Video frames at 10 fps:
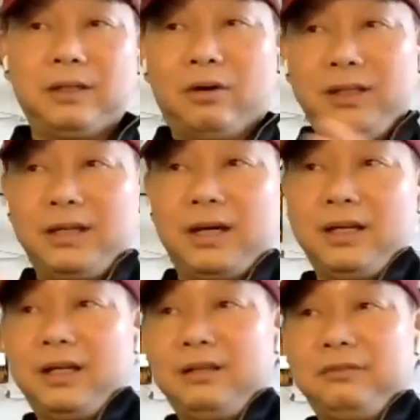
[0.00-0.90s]
but on
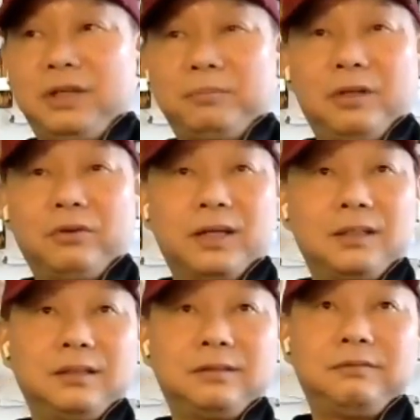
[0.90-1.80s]
the other end, we have to
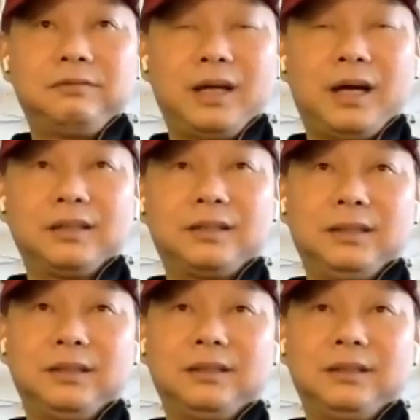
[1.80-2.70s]
look at the
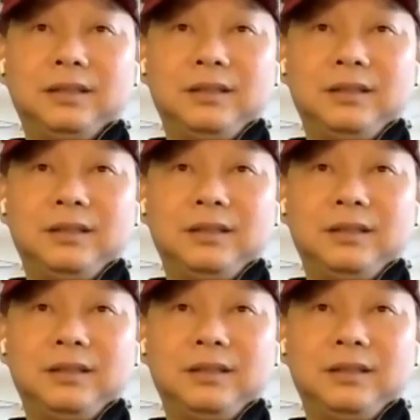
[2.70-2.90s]
reality.